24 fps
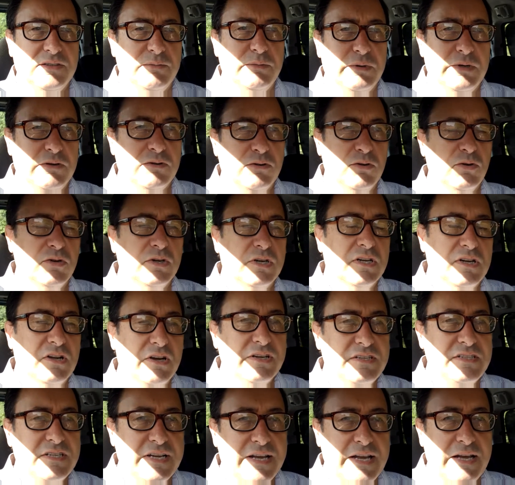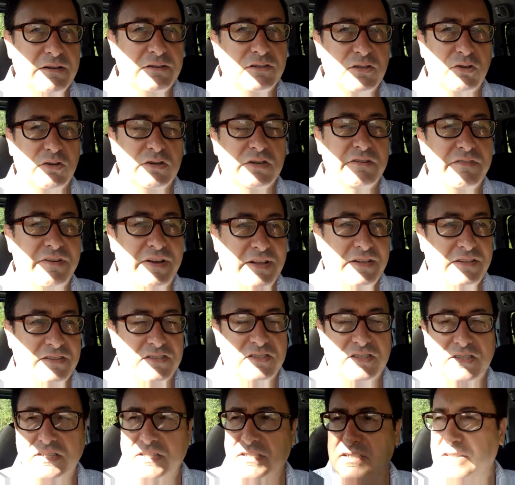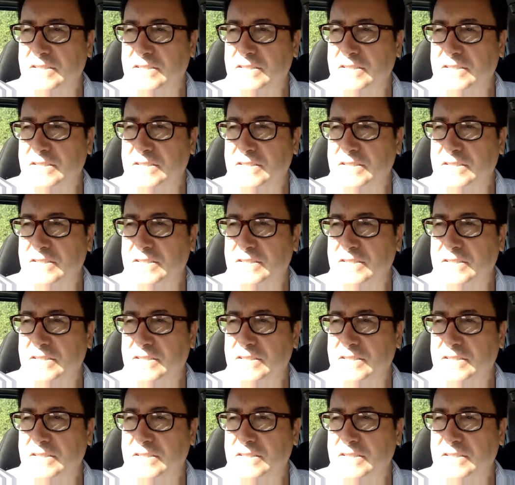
We're organising outdoor events